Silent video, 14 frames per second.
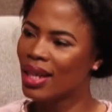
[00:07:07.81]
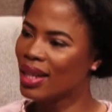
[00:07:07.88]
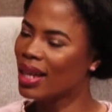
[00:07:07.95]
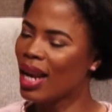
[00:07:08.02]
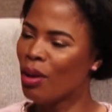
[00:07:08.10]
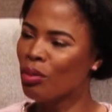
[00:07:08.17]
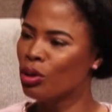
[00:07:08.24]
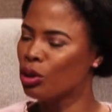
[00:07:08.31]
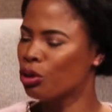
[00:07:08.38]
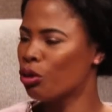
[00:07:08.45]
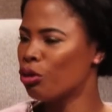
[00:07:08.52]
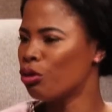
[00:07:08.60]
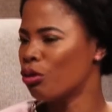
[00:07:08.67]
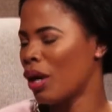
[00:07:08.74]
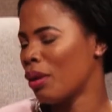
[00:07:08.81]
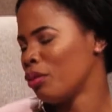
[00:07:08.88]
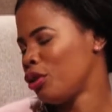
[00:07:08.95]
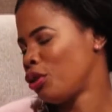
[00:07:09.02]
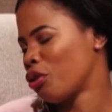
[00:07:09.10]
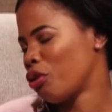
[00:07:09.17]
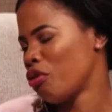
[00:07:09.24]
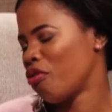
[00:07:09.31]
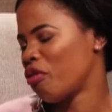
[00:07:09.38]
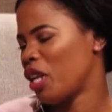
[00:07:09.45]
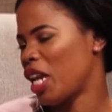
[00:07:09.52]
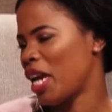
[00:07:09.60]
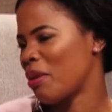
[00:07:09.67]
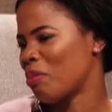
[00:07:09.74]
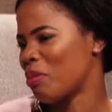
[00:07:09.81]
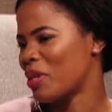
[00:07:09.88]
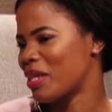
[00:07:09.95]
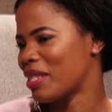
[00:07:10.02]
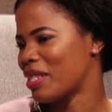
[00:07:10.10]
then I will show you. I will show you flames.